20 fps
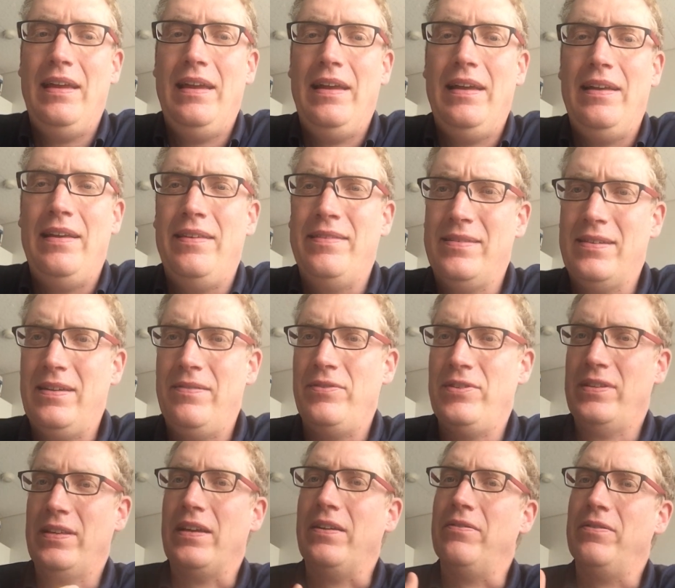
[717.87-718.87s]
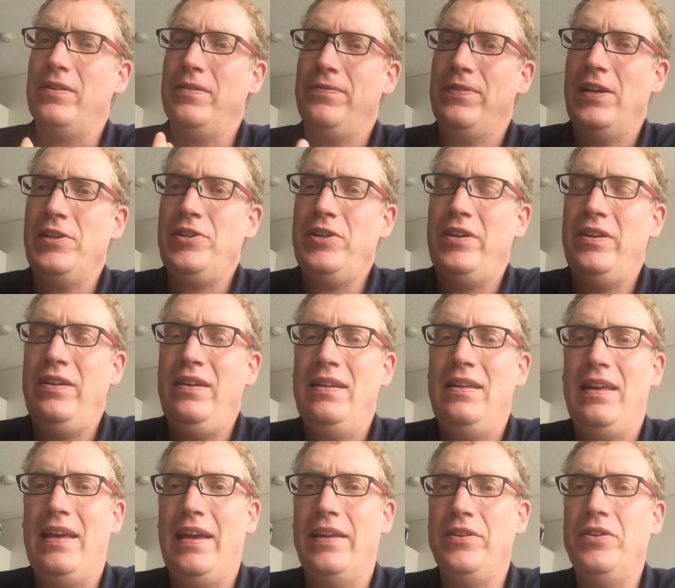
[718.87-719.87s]
As kind of just like a refresher,
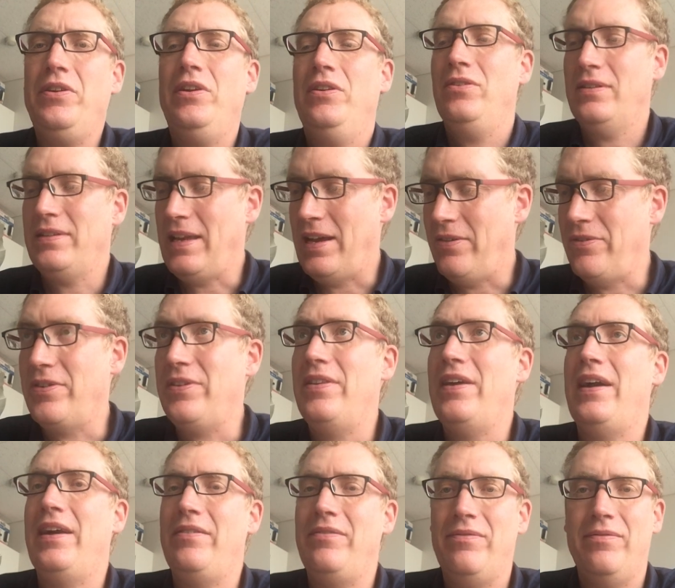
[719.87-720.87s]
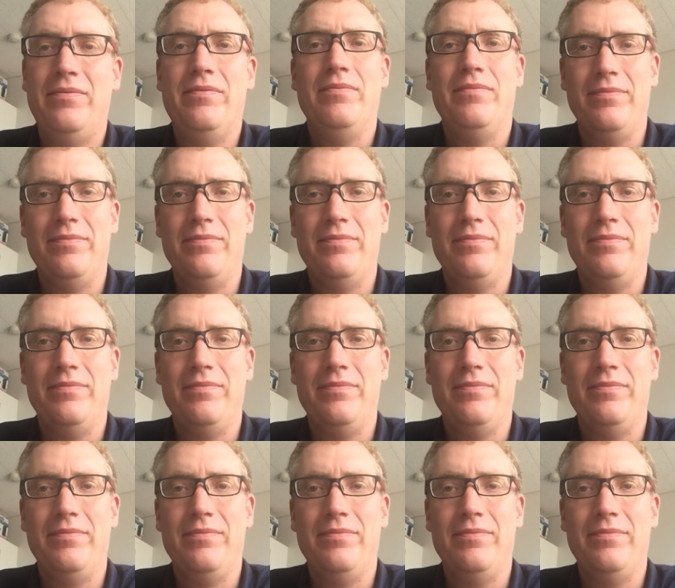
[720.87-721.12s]
and you look down to that